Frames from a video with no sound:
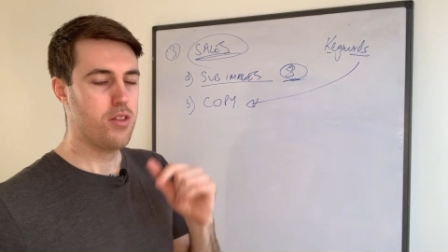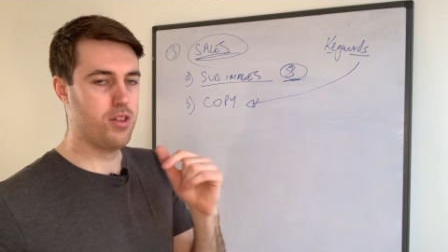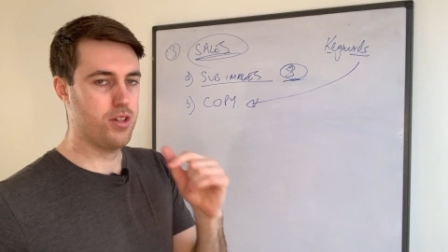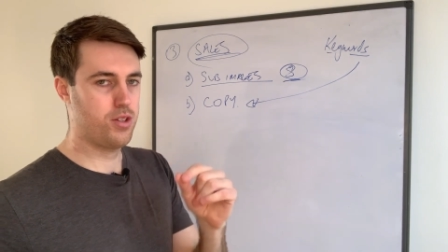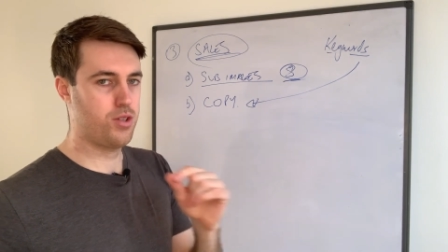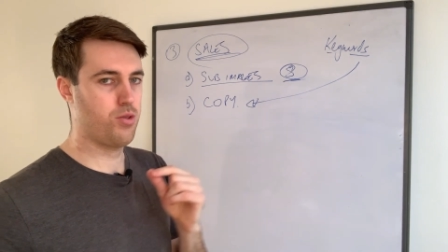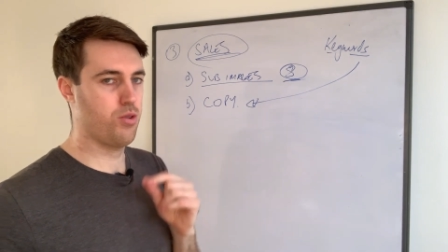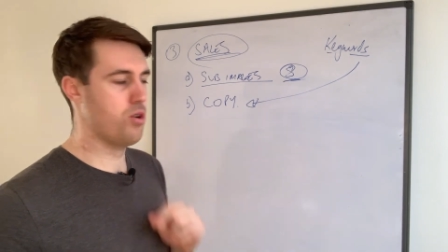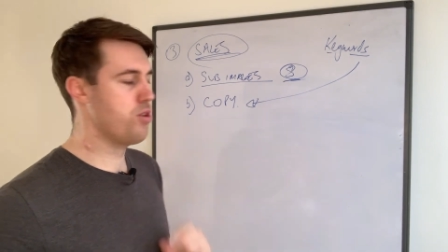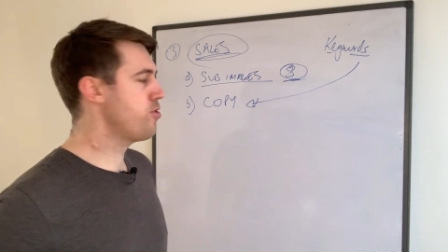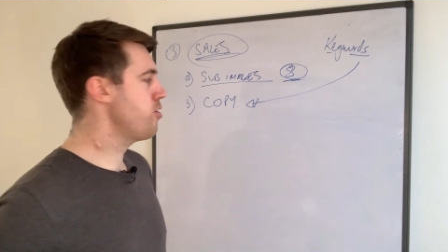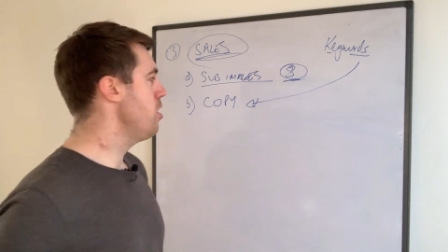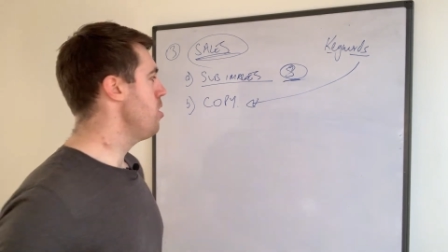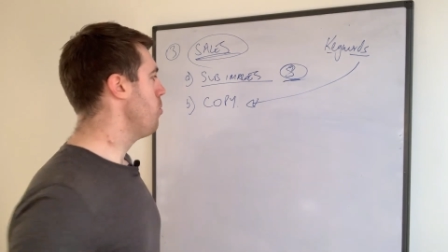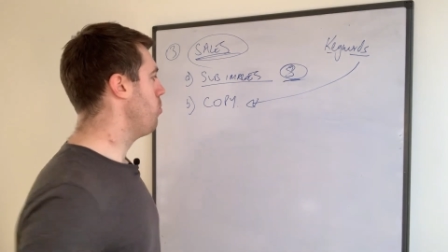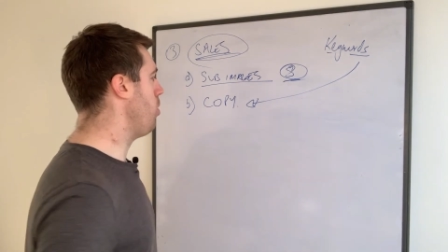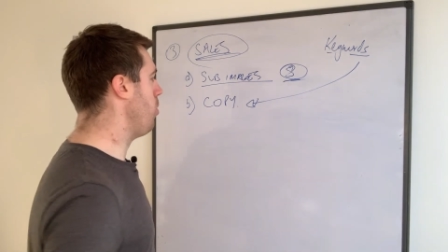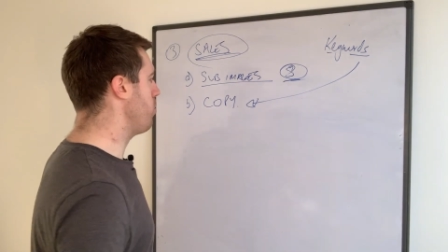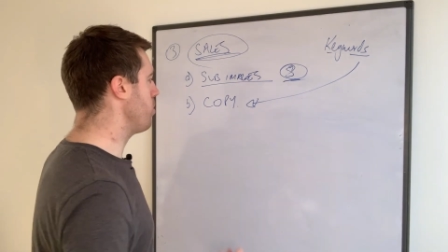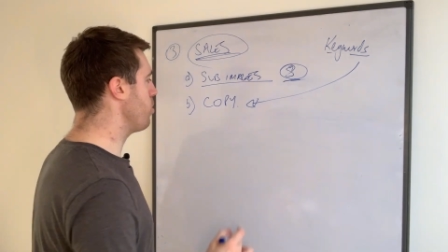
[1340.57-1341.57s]
the
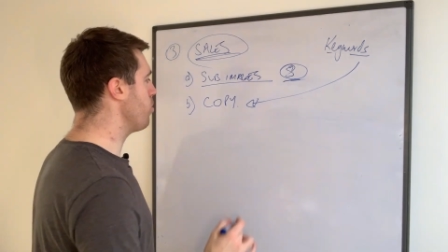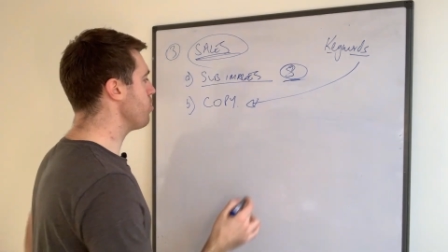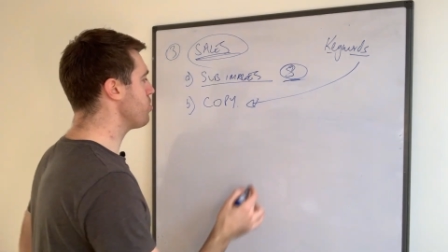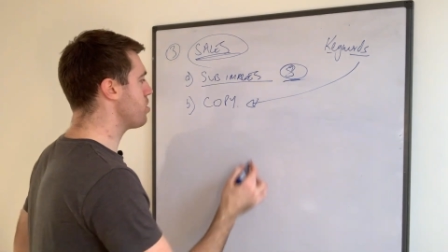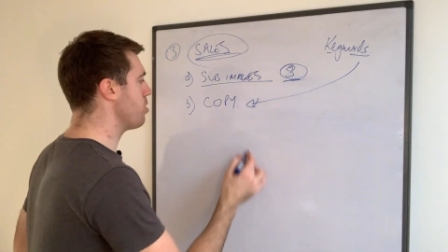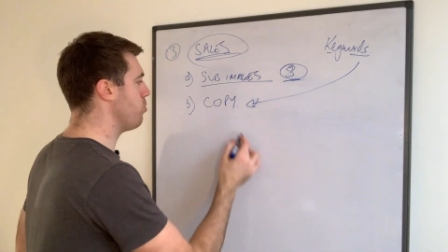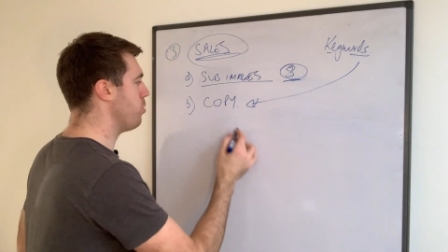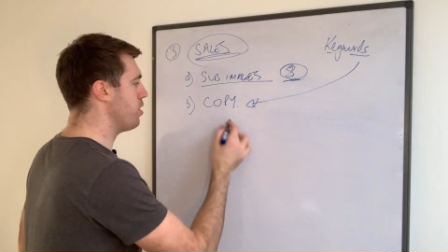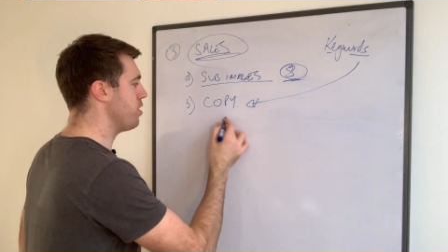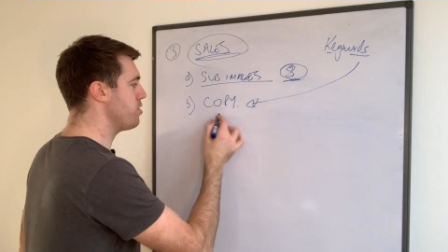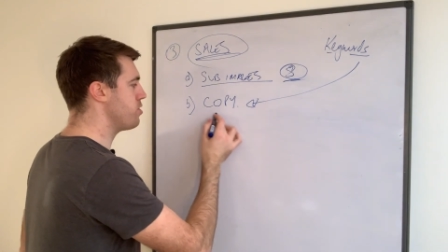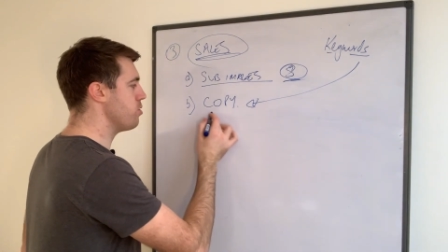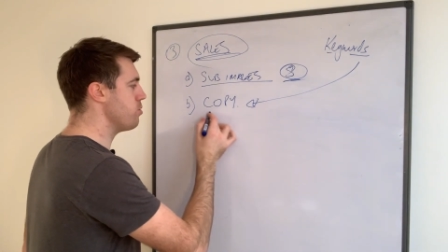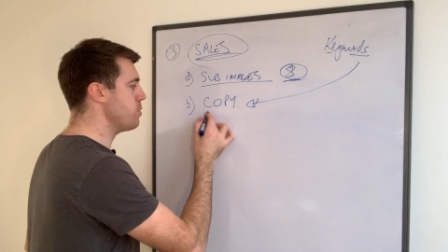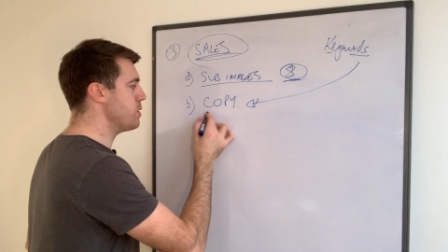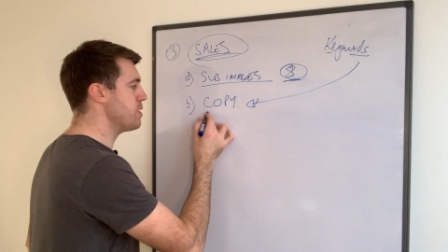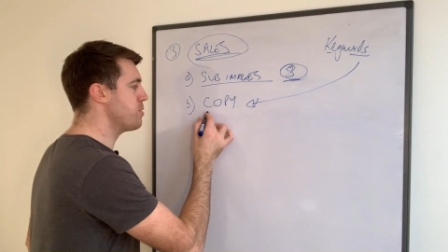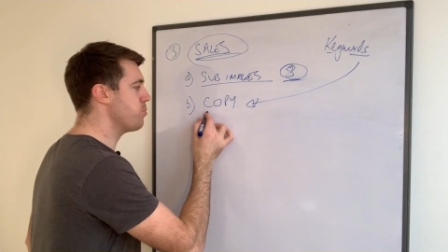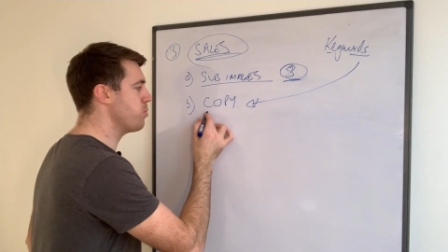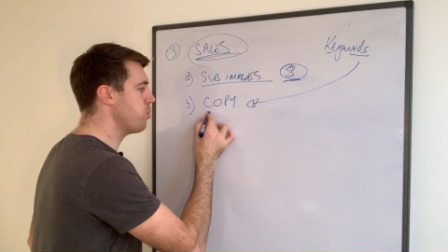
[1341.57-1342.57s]
truth. What we also want to
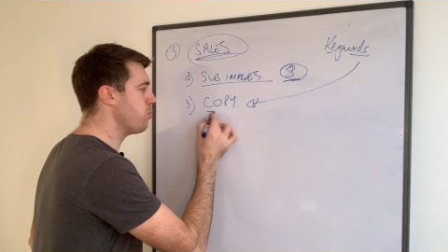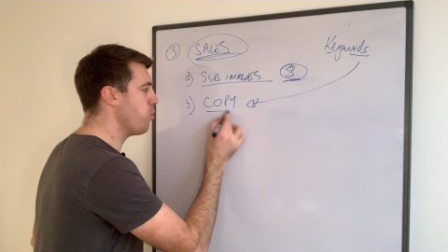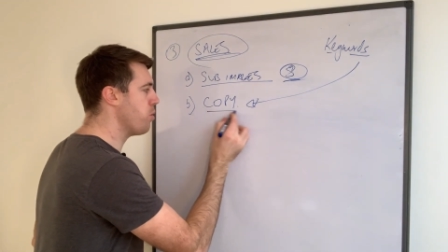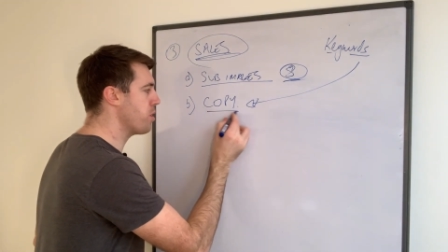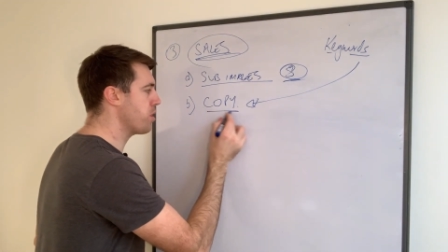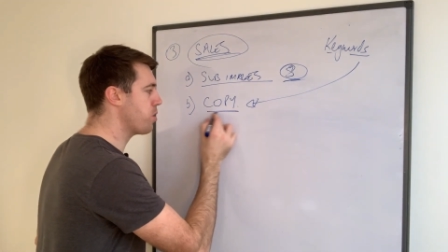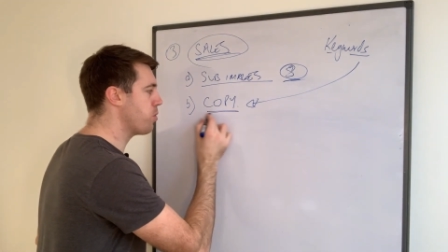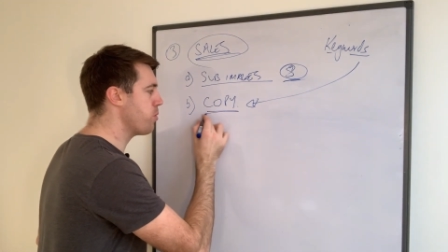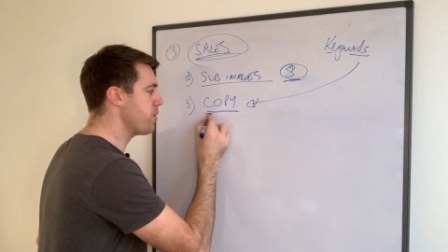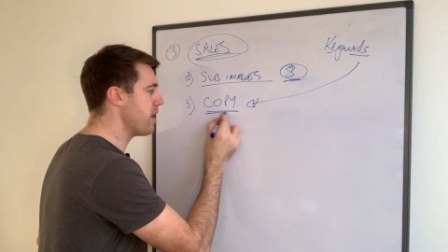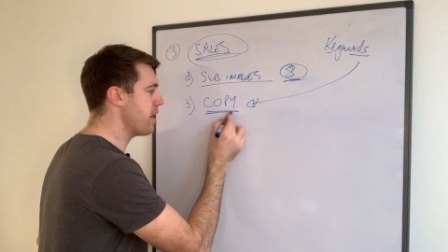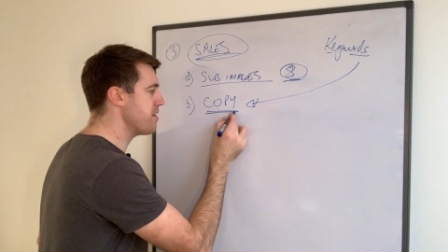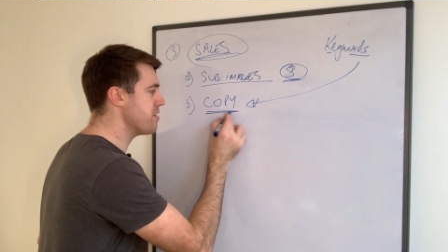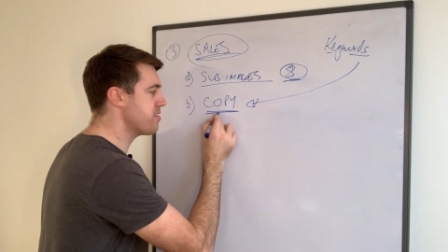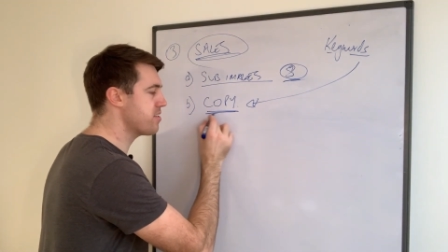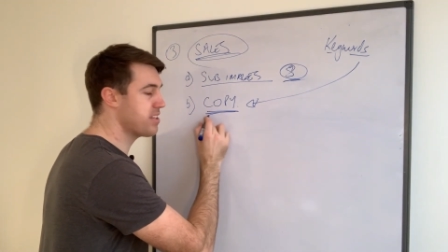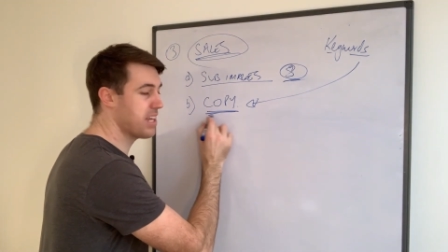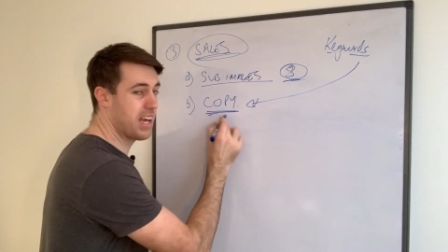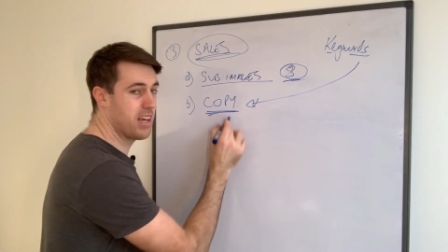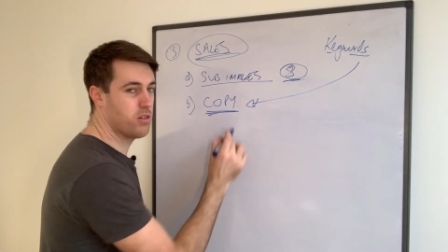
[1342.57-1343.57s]
do is we want to create
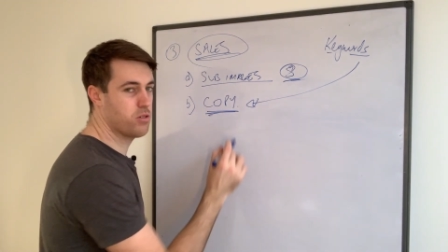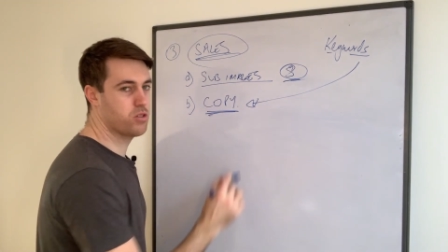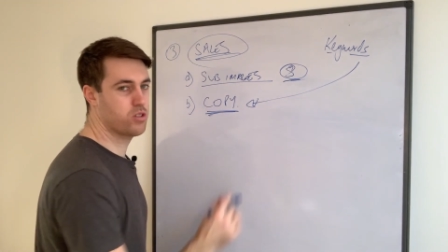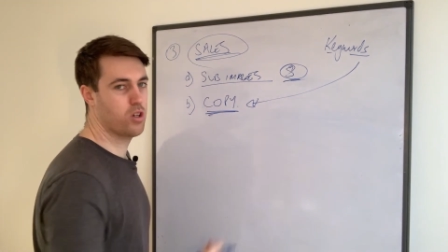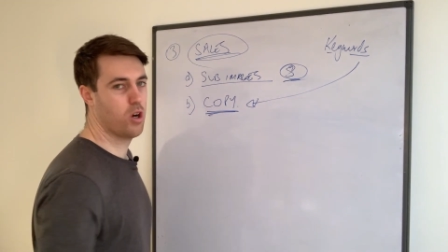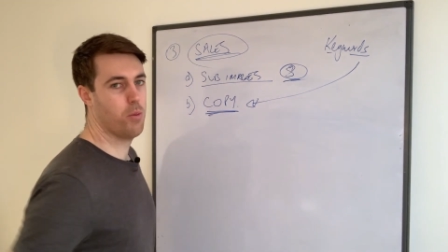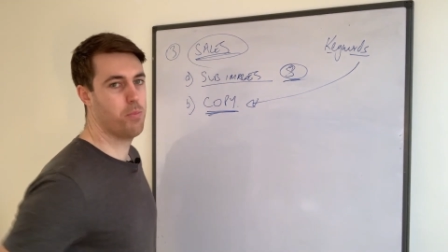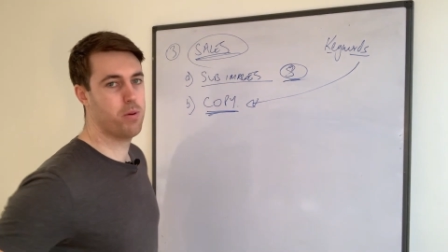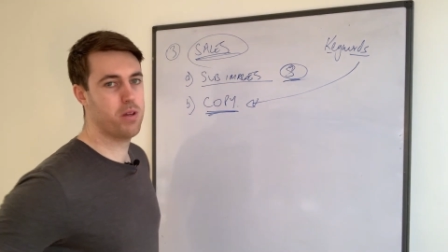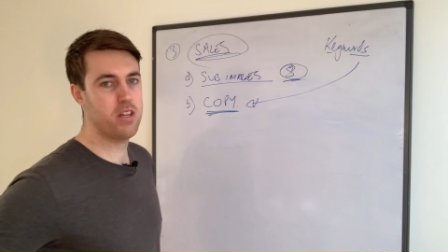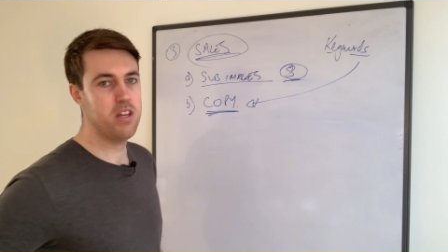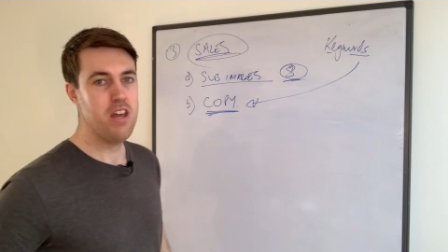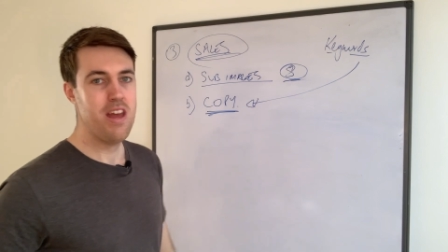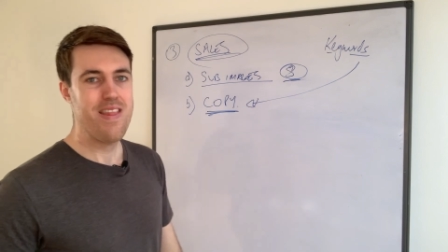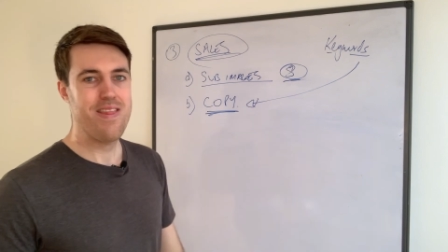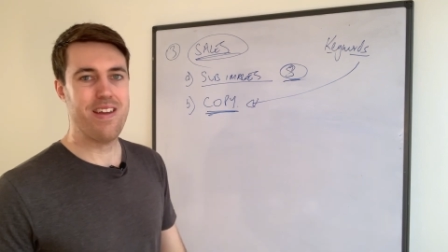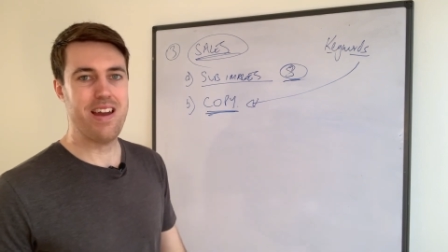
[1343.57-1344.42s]
sales copy